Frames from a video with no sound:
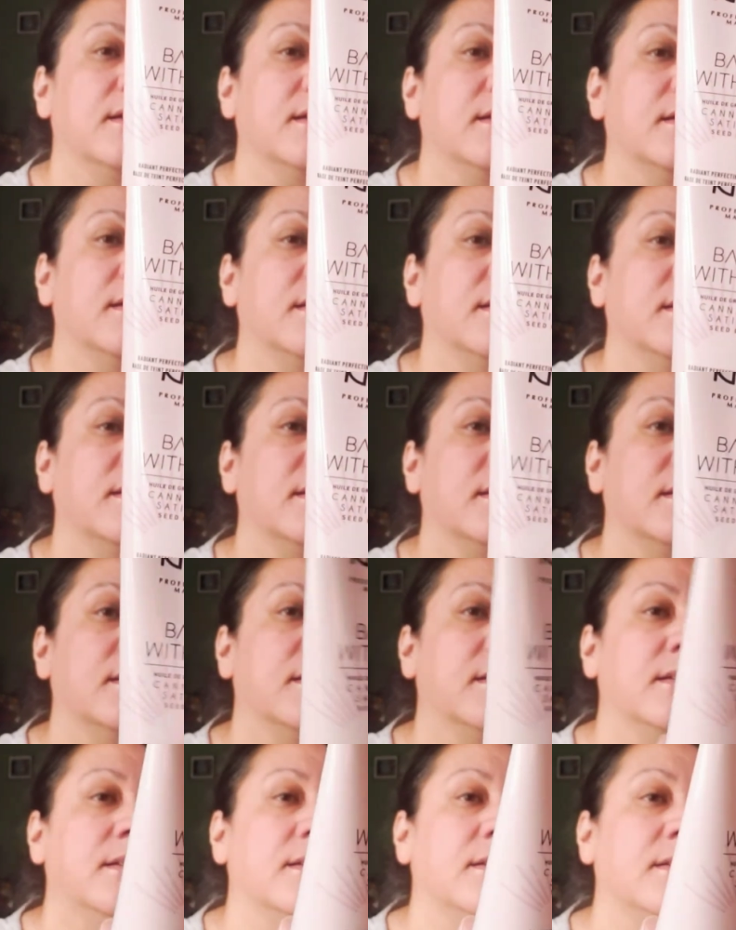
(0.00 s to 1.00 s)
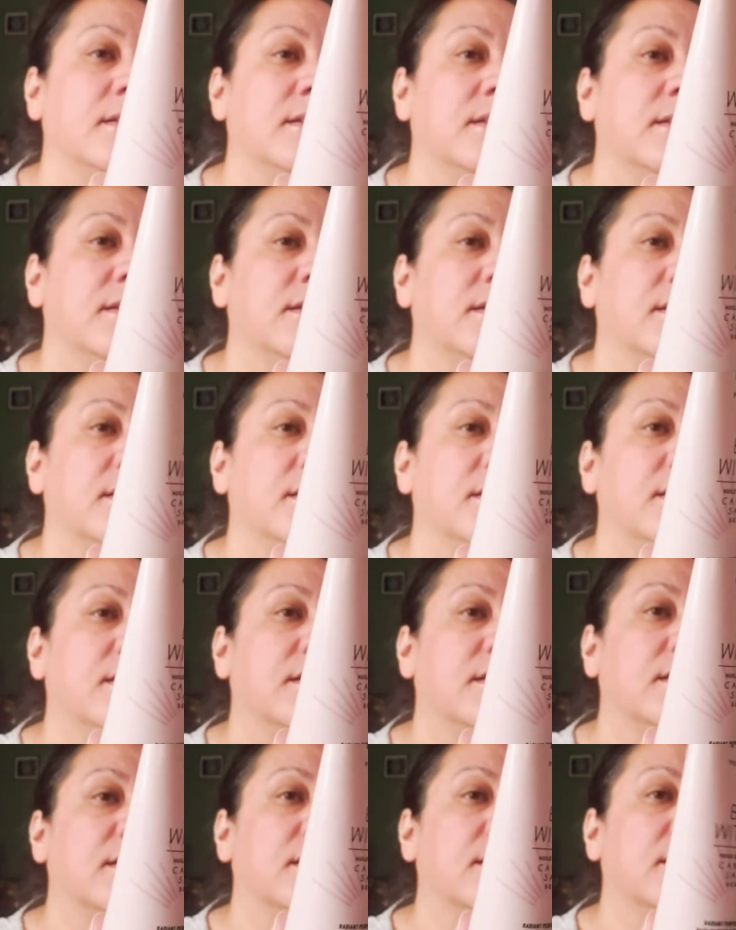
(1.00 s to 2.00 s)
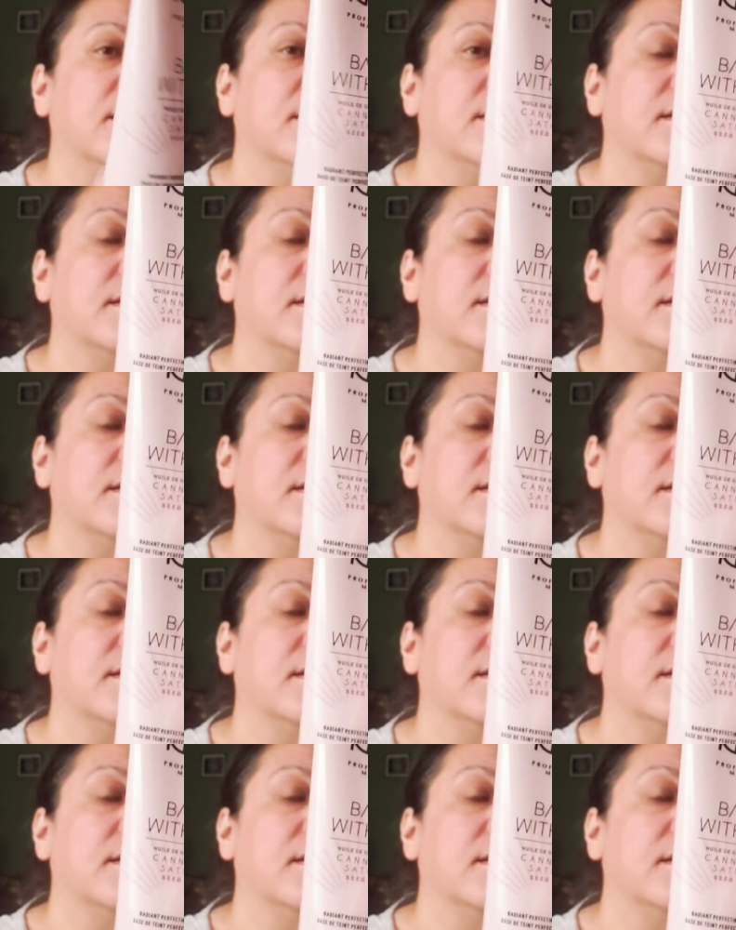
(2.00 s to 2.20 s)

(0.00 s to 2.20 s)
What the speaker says: (silence)